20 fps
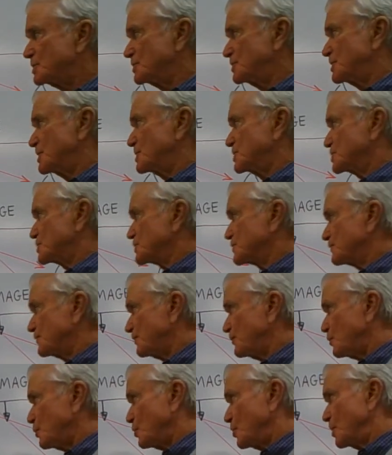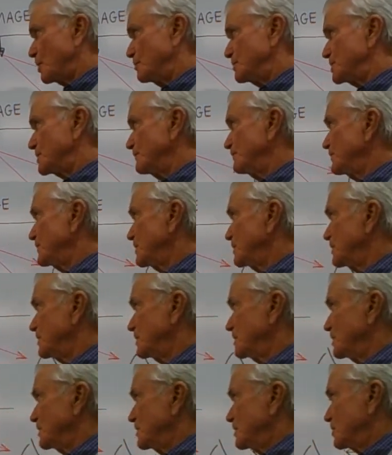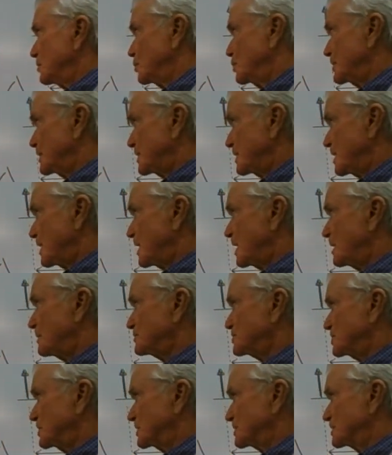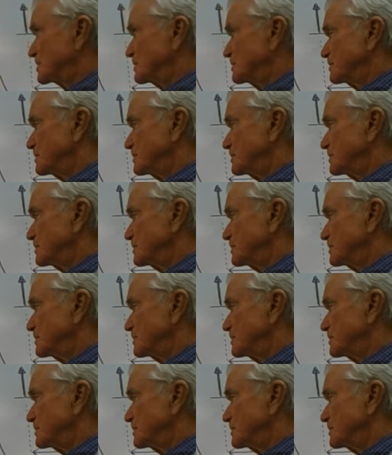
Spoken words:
that is formed when an object